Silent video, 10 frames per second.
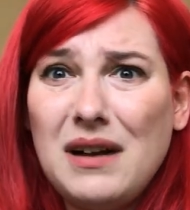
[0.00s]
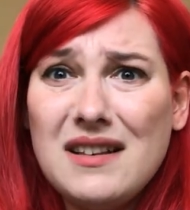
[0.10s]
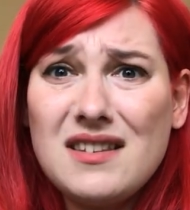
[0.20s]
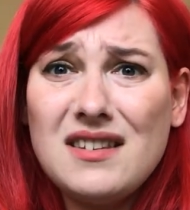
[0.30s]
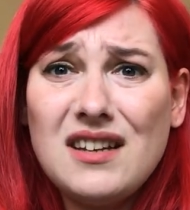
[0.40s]

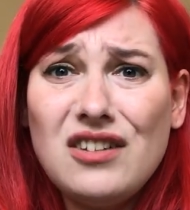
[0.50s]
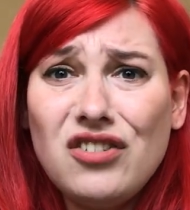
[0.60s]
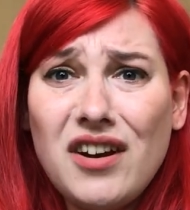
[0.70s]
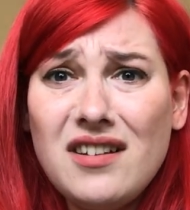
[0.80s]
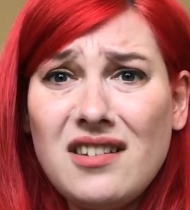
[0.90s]
Pants and
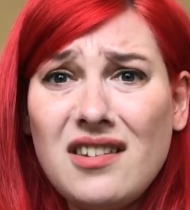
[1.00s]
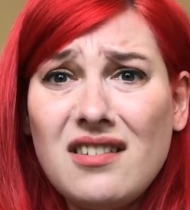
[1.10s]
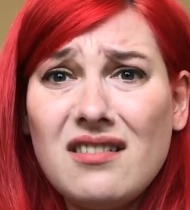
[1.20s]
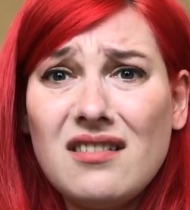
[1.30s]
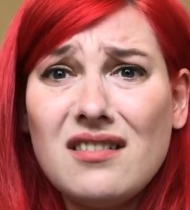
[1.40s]

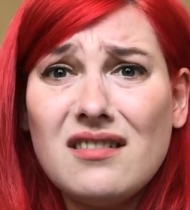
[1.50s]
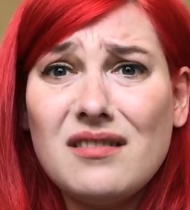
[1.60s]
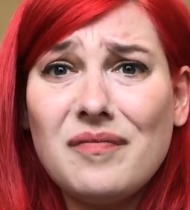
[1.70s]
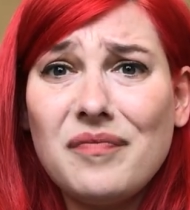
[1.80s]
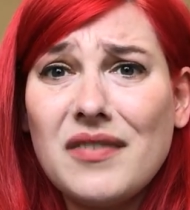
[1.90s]
t-shirts.
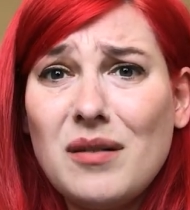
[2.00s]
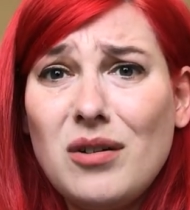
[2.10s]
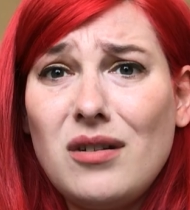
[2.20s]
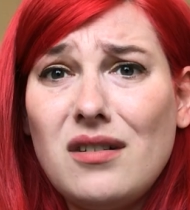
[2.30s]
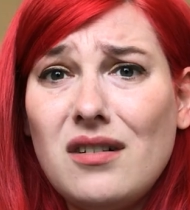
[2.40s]

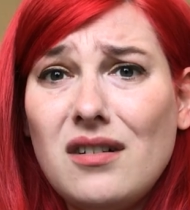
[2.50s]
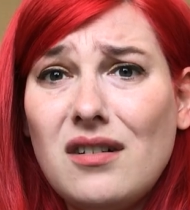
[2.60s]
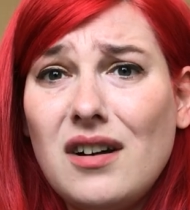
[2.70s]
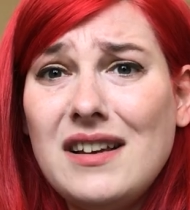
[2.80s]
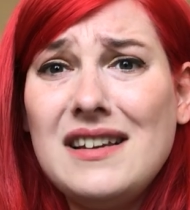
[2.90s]

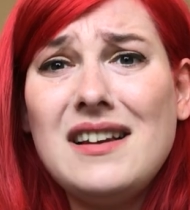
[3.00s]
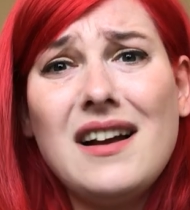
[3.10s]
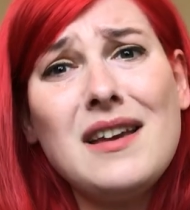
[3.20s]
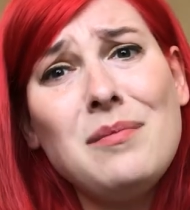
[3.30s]
I